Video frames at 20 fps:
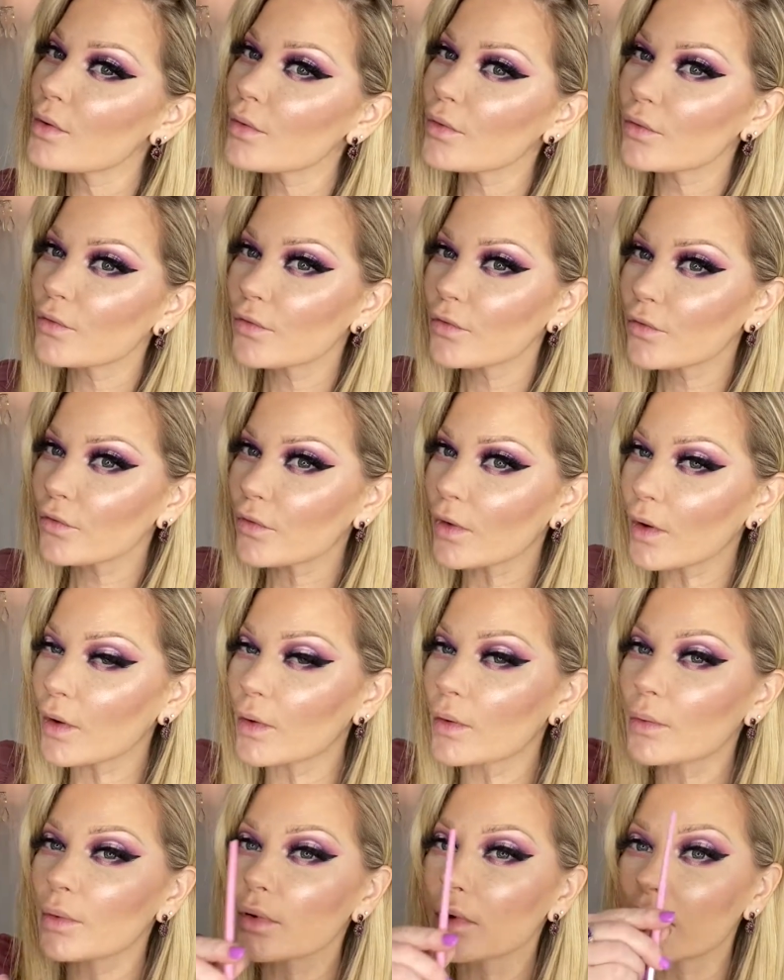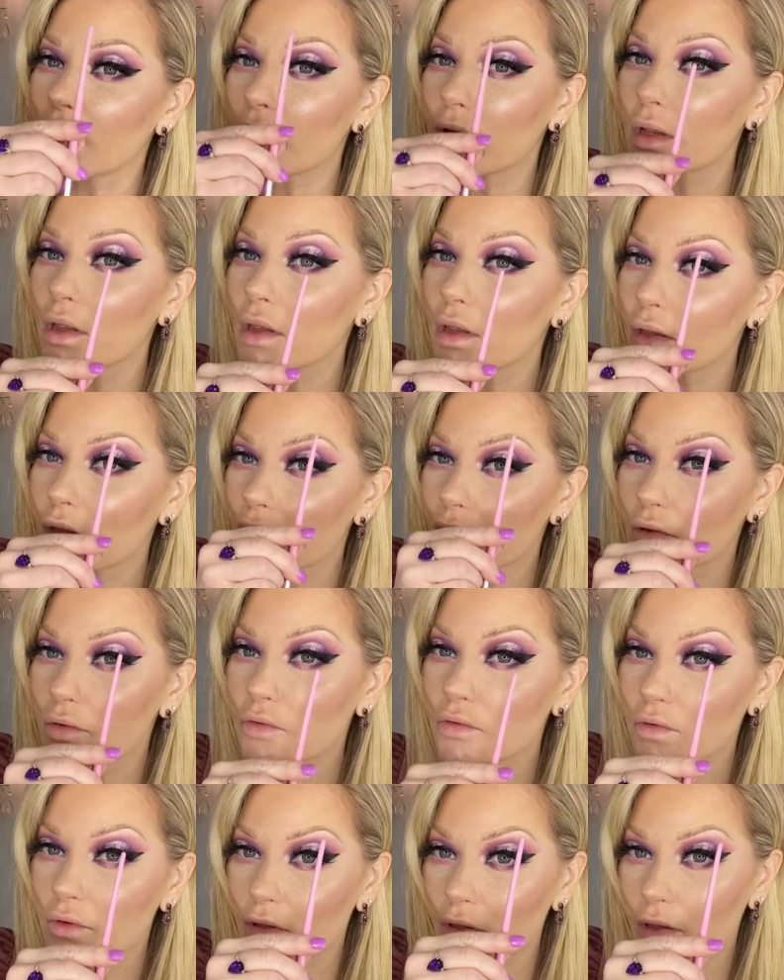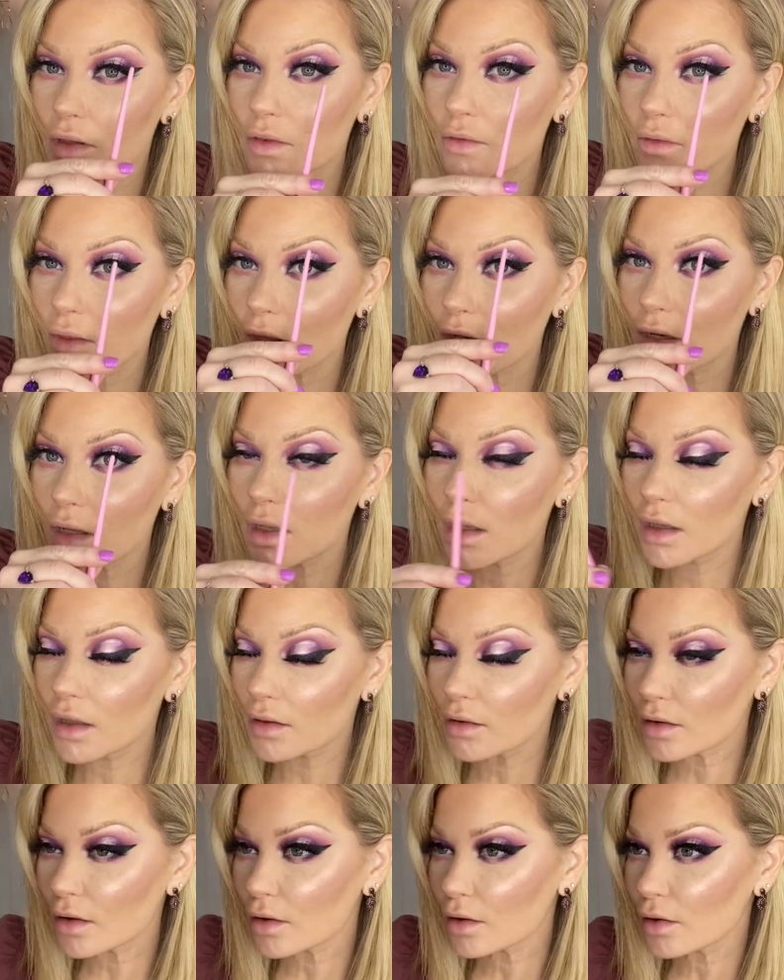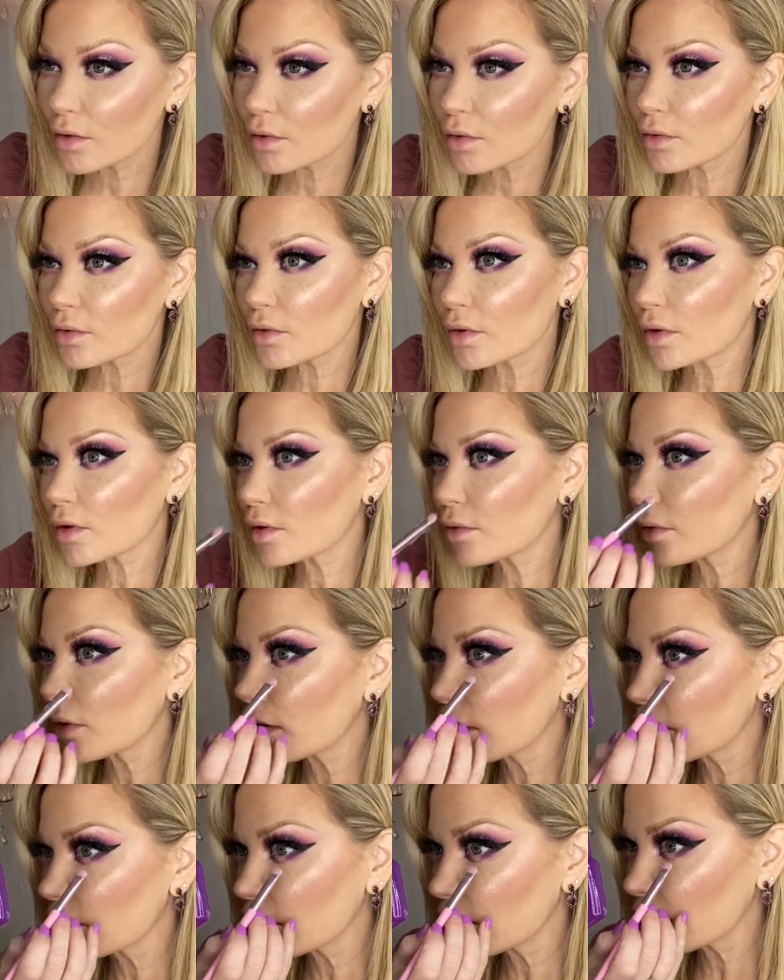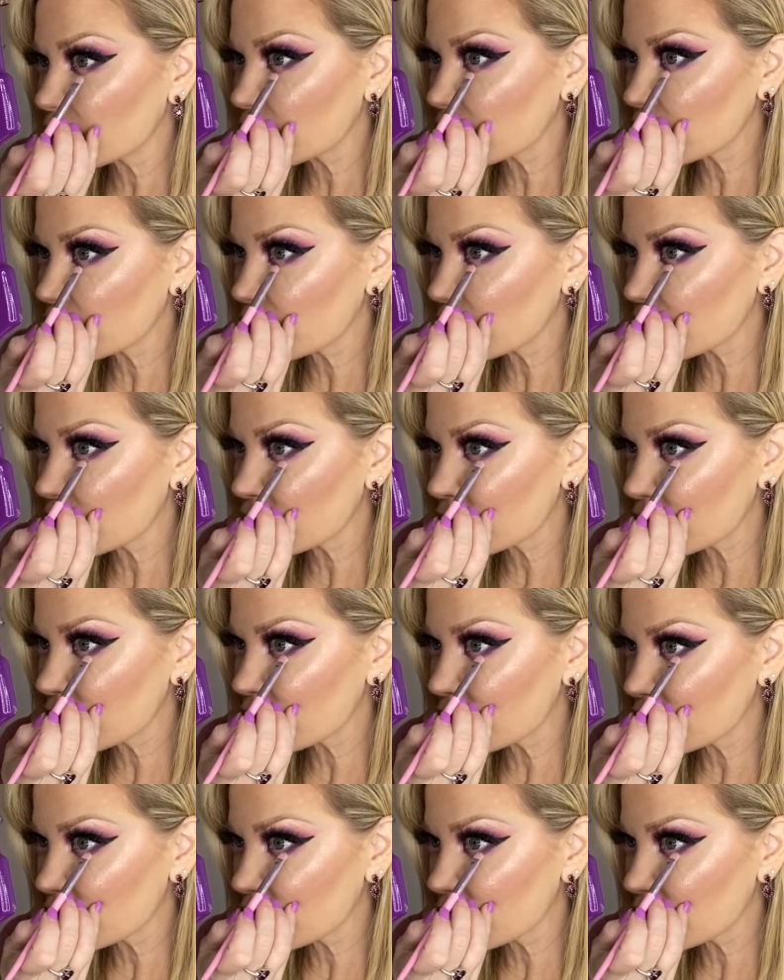So pretty. So you get that halo look right here.